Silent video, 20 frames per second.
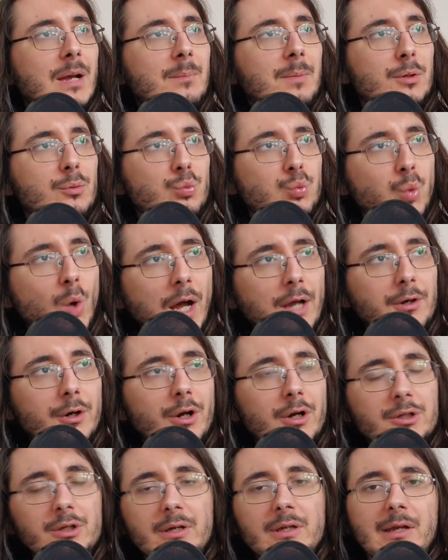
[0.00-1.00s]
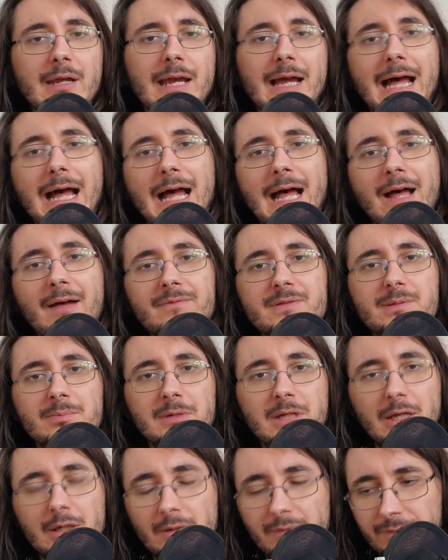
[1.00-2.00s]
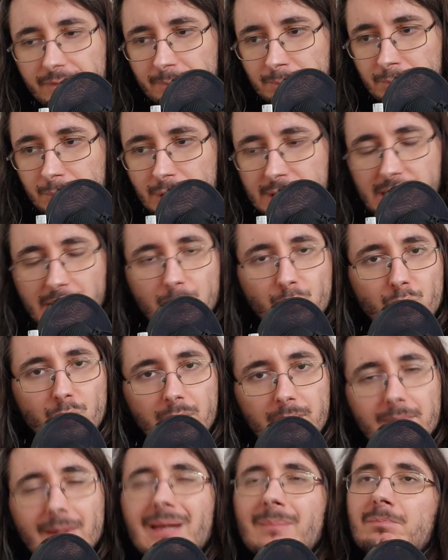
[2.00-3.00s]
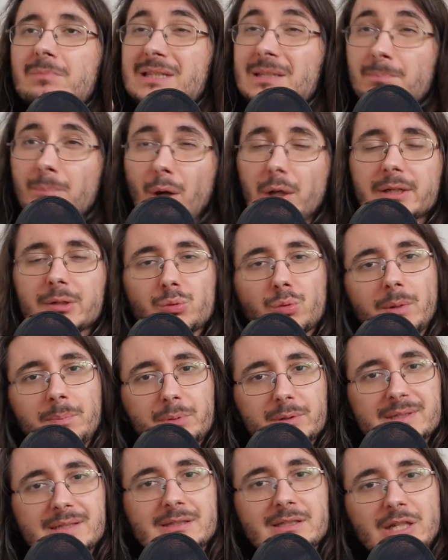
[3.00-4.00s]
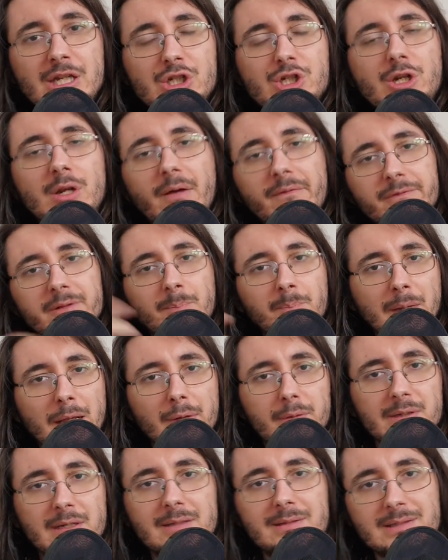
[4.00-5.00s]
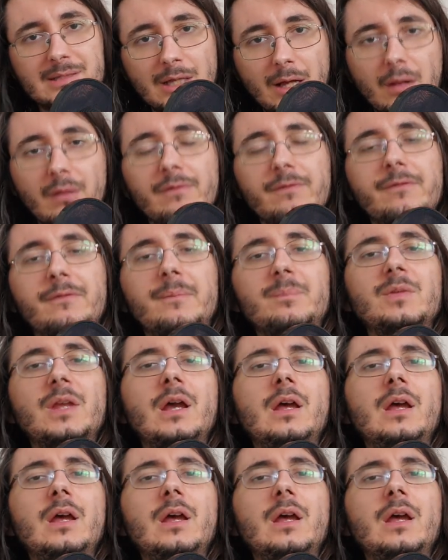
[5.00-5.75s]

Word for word: but rather you're going to have some kind of music re symbolic representation of the melody itself.